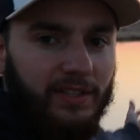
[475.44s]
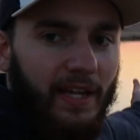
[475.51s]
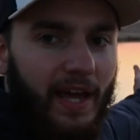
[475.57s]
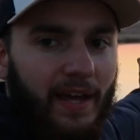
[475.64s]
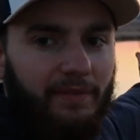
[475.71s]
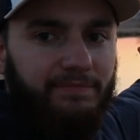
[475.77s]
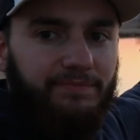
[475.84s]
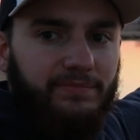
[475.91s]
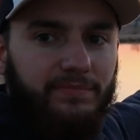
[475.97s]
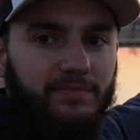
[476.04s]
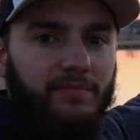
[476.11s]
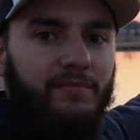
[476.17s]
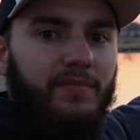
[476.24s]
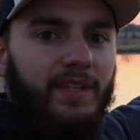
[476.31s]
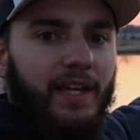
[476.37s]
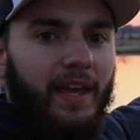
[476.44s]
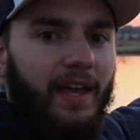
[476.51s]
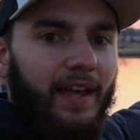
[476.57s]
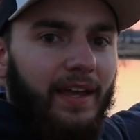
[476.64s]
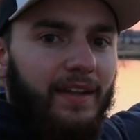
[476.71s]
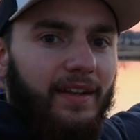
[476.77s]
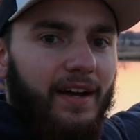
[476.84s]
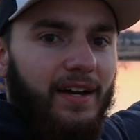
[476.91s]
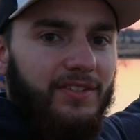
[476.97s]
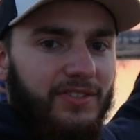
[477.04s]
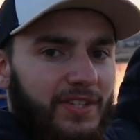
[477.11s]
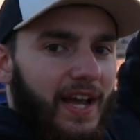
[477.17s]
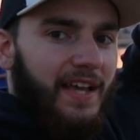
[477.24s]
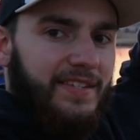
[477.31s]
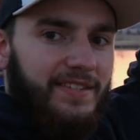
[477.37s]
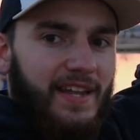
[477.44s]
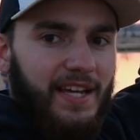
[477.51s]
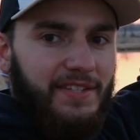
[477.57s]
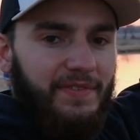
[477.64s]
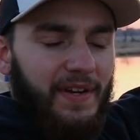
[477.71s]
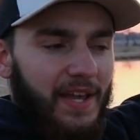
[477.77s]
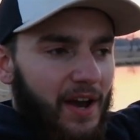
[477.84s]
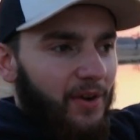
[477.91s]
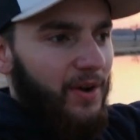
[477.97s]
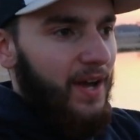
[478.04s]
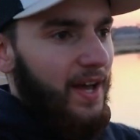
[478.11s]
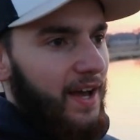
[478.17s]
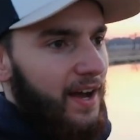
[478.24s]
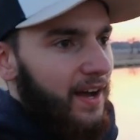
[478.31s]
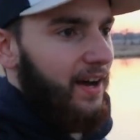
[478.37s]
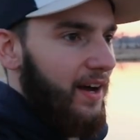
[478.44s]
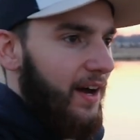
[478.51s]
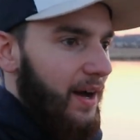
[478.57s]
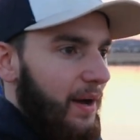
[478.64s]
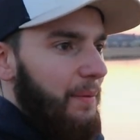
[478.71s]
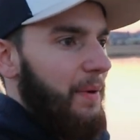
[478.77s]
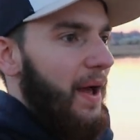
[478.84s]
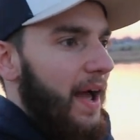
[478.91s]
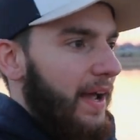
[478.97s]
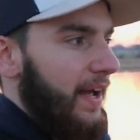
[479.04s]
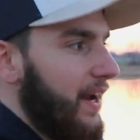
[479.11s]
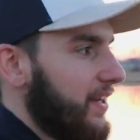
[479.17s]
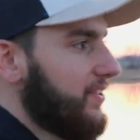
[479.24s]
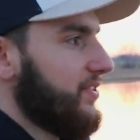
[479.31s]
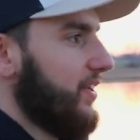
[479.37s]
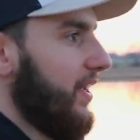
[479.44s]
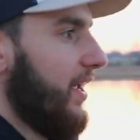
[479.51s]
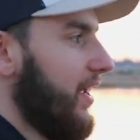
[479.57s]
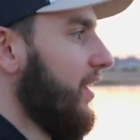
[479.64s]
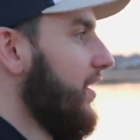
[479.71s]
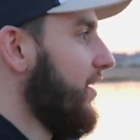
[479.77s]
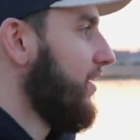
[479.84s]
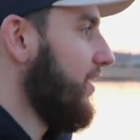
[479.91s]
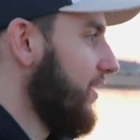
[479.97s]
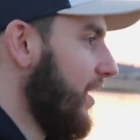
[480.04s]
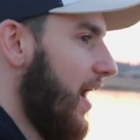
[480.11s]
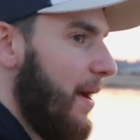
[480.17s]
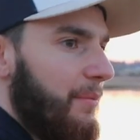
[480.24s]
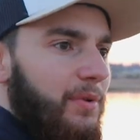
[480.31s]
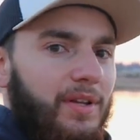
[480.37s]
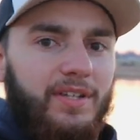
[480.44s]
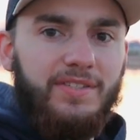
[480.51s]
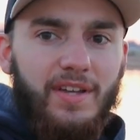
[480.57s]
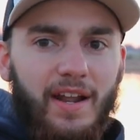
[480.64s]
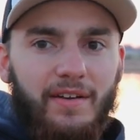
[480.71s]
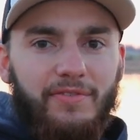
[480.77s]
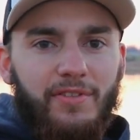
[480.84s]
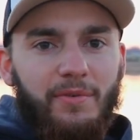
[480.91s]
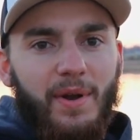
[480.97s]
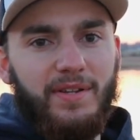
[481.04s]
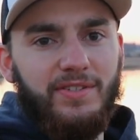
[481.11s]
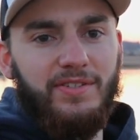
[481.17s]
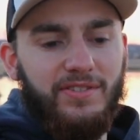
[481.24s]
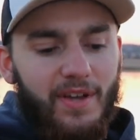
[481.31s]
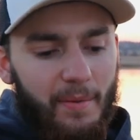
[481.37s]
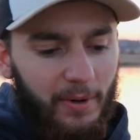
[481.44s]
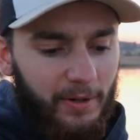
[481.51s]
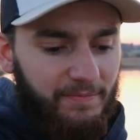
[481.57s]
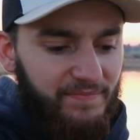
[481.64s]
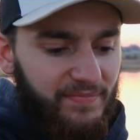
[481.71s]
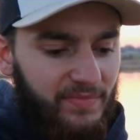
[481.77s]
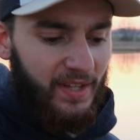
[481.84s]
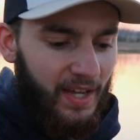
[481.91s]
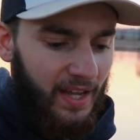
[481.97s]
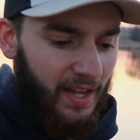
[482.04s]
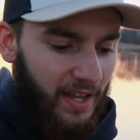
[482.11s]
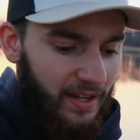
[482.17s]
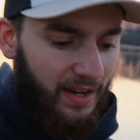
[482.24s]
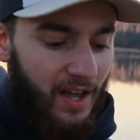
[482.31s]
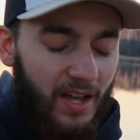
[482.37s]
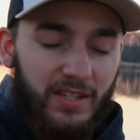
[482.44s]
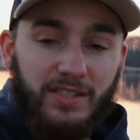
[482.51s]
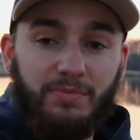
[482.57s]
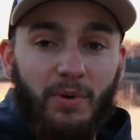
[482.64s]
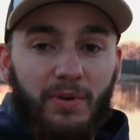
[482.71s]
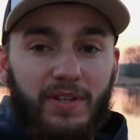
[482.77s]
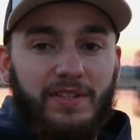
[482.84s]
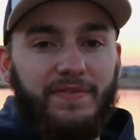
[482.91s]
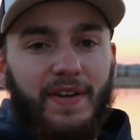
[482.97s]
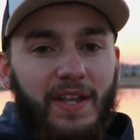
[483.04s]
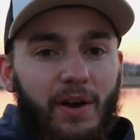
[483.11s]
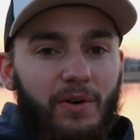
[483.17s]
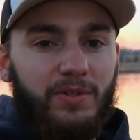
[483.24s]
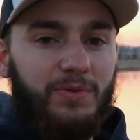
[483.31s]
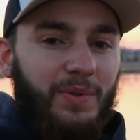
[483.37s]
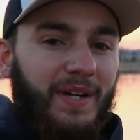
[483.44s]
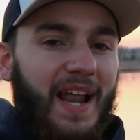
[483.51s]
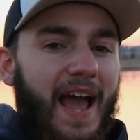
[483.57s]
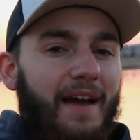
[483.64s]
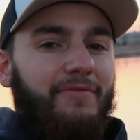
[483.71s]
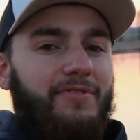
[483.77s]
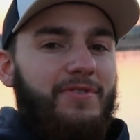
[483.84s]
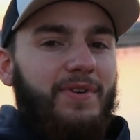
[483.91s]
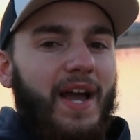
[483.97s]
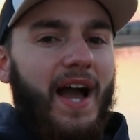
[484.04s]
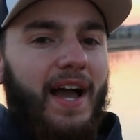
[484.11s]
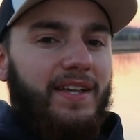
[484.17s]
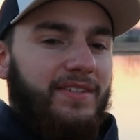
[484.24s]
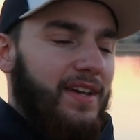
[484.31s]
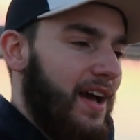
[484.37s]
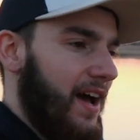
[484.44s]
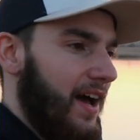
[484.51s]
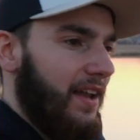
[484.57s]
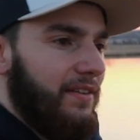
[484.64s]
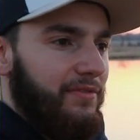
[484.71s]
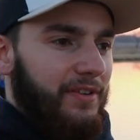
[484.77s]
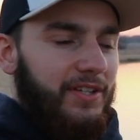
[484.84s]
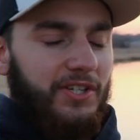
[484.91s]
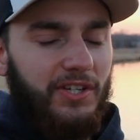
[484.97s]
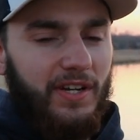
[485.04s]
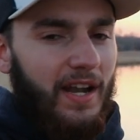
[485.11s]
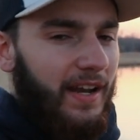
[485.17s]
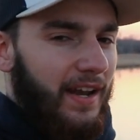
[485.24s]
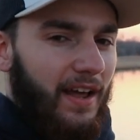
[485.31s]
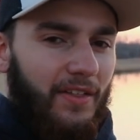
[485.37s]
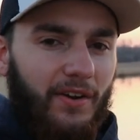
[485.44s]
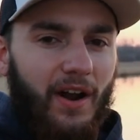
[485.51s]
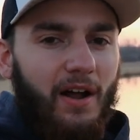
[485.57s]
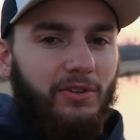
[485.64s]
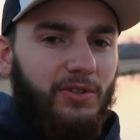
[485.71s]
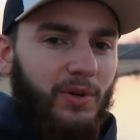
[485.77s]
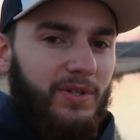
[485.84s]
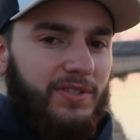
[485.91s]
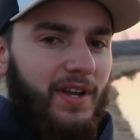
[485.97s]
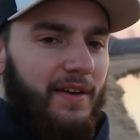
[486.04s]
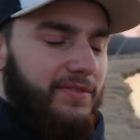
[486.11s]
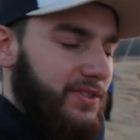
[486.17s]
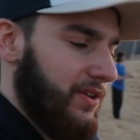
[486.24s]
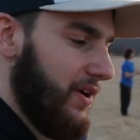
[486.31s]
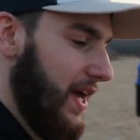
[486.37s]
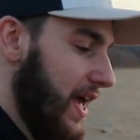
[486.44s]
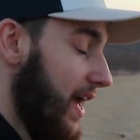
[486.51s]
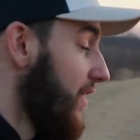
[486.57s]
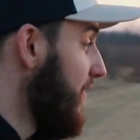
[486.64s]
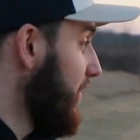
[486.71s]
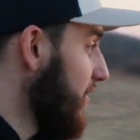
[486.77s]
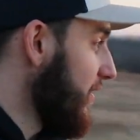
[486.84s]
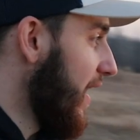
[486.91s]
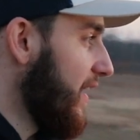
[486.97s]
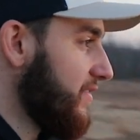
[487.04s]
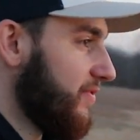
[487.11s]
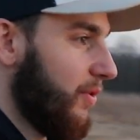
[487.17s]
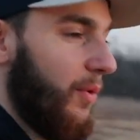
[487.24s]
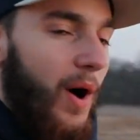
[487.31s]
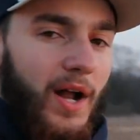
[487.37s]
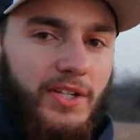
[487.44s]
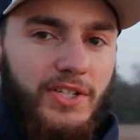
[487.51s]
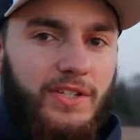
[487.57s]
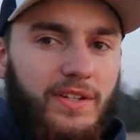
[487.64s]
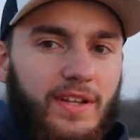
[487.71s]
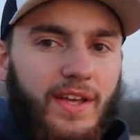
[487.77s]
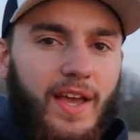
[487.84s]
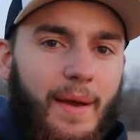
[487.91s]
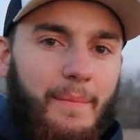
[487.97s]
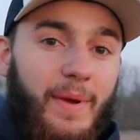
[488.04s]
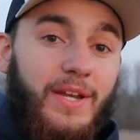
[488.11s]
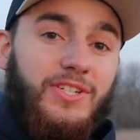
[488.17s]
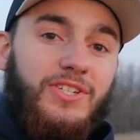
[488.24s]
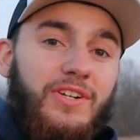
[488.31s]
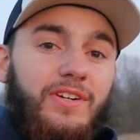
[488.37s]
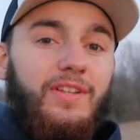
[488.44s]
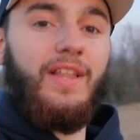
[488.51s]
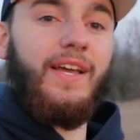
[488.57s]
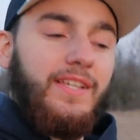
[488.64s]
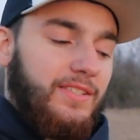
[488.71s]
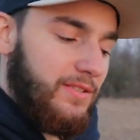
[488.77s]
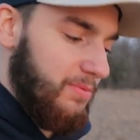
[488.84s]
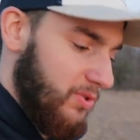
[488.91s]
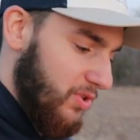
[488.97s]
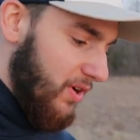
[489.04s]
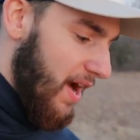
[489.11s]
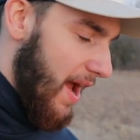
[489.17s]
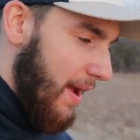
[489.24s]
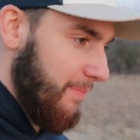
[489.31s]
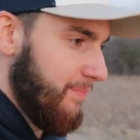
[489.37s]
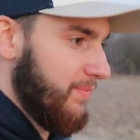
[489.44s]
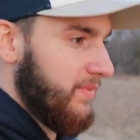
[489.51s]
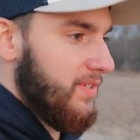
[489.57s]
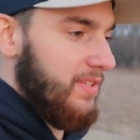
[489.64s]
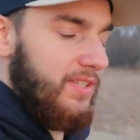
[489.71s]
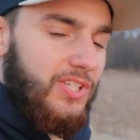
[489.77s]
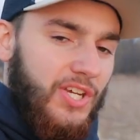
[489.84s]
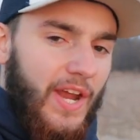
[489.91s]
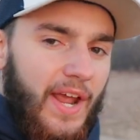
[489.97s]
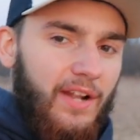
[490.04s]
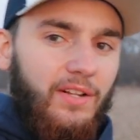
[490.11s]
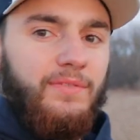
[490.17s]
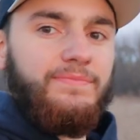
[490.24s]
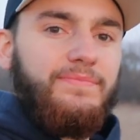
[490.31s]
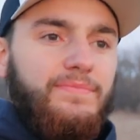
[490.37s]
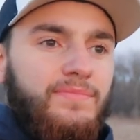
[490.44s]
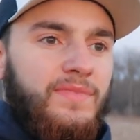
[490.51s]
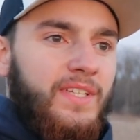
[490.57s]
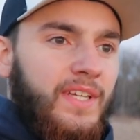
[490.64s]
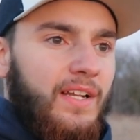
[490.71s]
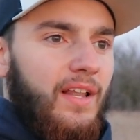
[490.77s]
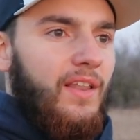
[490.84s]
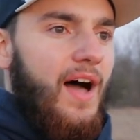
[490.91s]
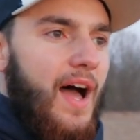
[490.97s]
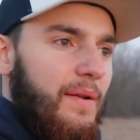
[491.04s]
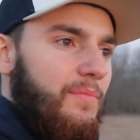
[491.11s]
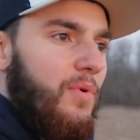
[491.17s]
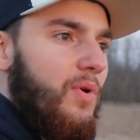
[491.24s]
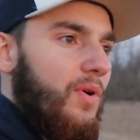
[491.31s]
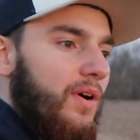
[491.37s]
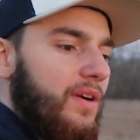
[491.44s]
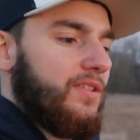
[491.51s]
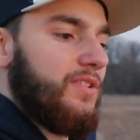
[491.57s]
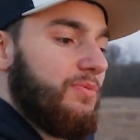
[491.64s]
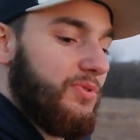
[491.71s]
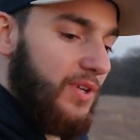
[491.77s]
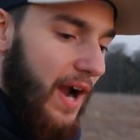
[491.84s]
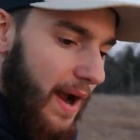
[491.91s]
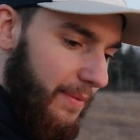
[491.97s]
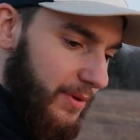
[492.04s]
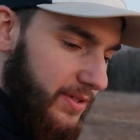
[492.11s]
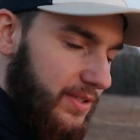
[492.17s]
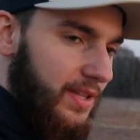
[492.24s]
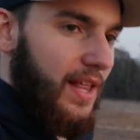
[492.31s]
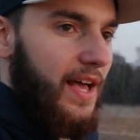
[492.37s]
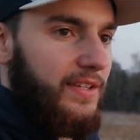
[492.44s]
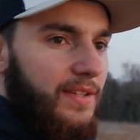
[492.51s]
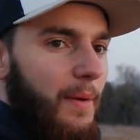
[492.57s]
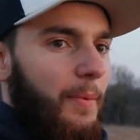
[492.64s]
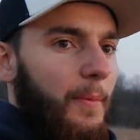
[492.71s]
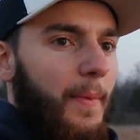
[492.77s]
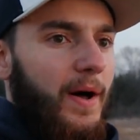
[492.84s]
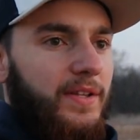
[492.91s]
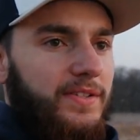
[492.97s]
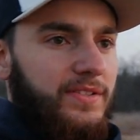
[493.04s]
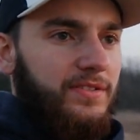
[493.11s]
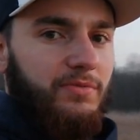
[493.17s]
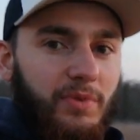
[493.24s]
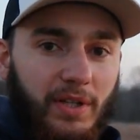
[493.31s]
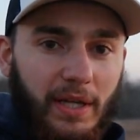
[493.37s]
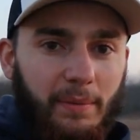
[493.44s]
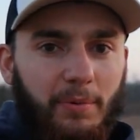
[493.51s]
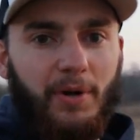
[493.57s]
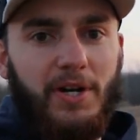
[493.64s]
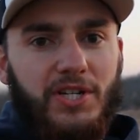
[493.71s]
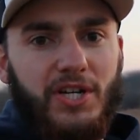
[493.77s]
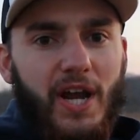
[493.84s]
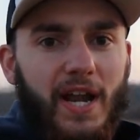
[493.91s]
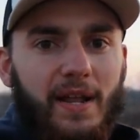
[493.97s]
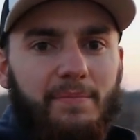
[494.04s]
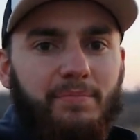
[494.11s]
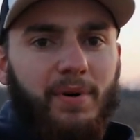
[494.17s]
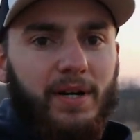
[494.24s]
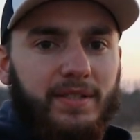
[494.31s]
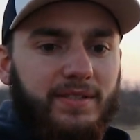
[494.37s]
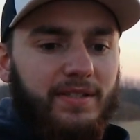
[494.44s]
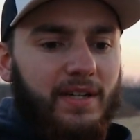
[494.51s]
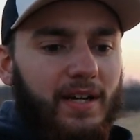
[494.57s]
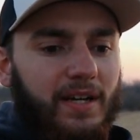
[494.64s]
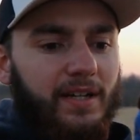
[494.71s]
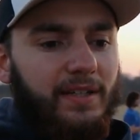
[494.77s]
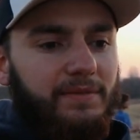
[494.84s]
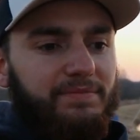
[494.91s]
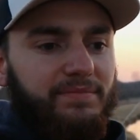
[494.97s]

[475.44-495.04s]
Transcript: it a day and uh, see you guys in the next video. Um, I gotta say, I'm really excited for the rest of the summer and some more of these videos we're gonna have for you guys on fishing and any other outdoor stuff. So thank you guys for watching. Make sure to like and subscribe to the channel. Getting a lot more subscribers in the last couple months. Really appreciate it. But uh,